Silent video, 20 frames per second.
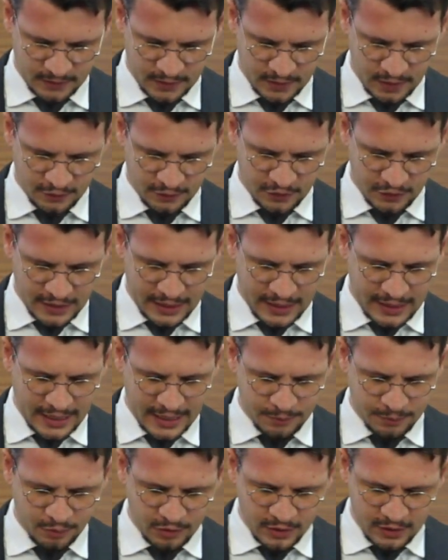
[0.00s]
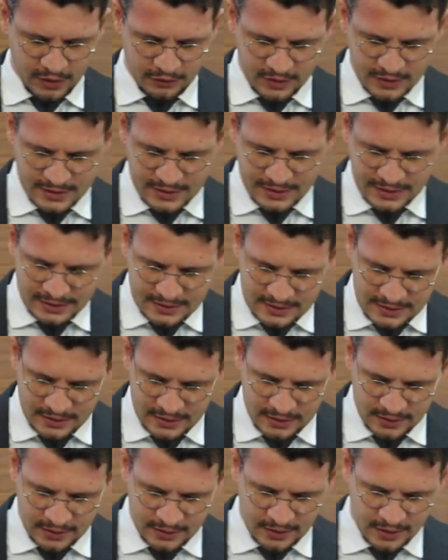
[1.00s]
For they had previously
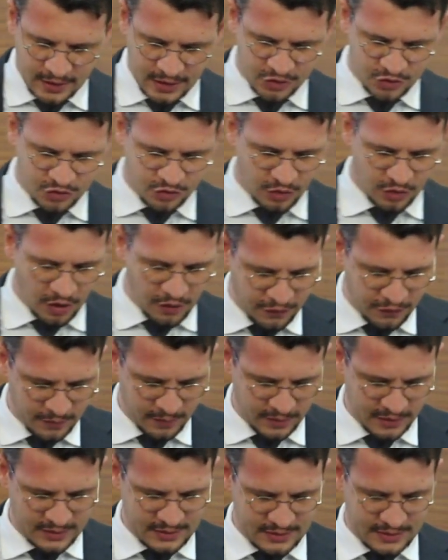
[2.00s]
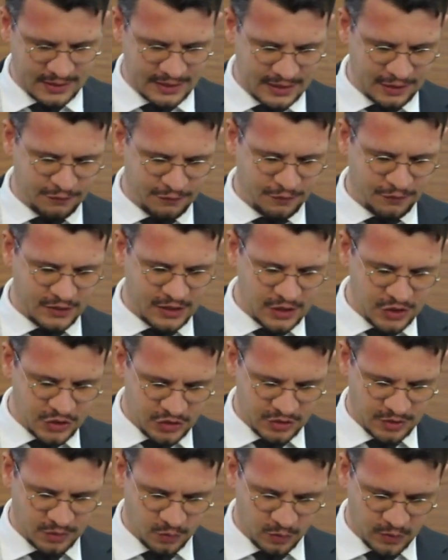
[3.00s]
seen Trophimus the
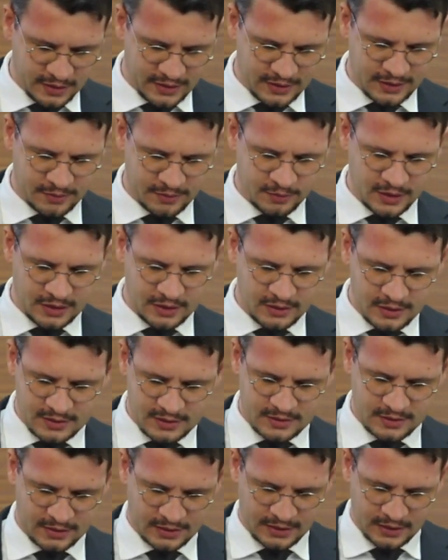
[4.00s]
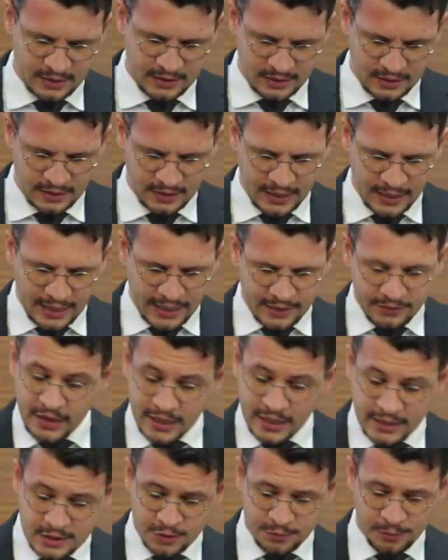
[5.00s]
Ephesian with him in the city, and they
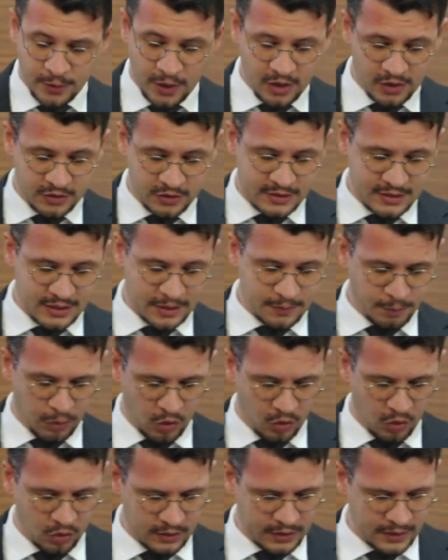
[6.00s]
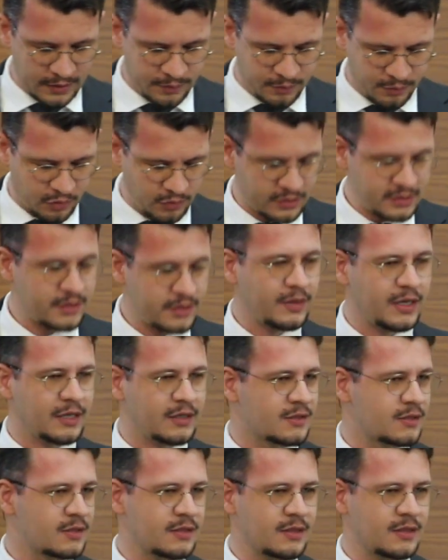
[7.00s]
supposed that Paul had brought him
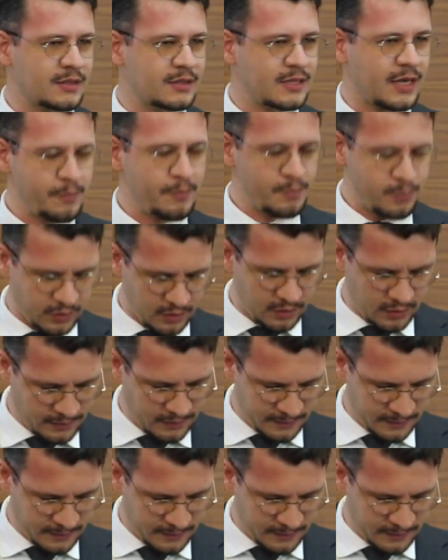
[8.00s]
into the temple.